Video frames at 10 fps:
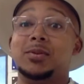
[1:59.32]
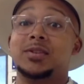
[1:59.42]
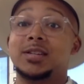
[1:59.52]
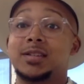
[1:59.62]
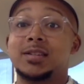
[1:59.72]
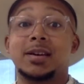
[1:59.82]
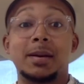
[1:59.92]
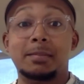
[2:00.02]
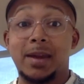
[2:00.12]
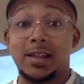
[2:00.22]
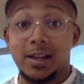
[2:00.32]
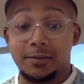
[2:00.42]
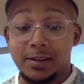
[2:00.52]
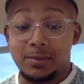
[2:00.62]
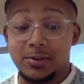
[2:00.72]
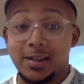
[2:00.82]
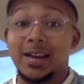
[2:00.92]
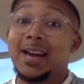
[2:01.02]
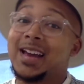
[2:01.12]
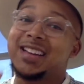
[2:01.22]
musicians, make lovely music,
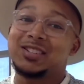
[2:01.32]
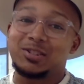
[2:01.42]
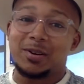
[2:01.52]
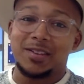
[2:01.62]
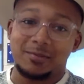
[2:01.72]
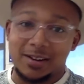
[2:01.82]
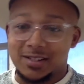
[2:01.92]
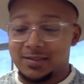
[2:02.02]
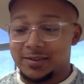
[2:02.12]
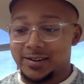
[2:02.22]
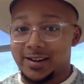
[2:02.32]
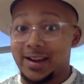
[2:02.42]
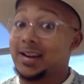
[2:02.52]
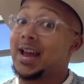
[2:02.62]
enjoy the rest of your day, and